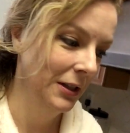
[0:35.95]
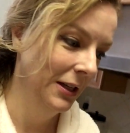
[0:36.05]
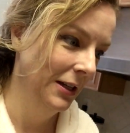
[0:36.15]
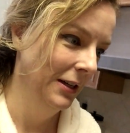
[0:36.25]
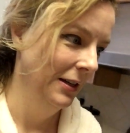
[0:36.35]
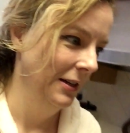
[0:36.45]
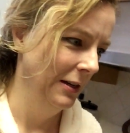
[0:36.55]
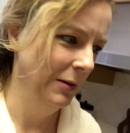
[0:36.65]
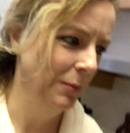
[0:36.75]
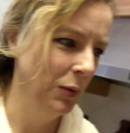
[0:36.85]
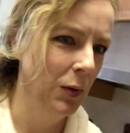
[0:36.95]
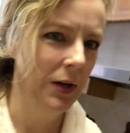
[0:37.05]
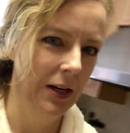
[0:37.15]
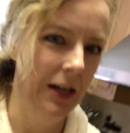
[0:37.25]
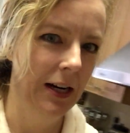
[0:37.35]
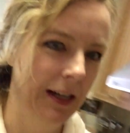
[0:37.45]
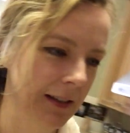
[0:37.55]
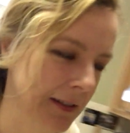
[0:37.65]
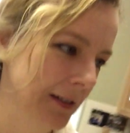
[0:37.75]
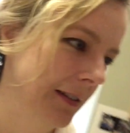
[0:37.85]
I mean, poor
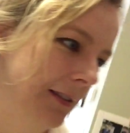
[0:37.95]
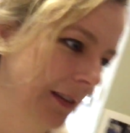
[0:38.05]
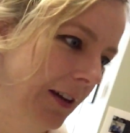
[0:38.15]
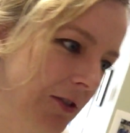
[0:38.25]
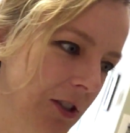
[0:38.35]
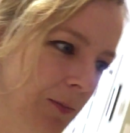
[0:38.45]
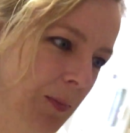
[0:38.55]
guys. They've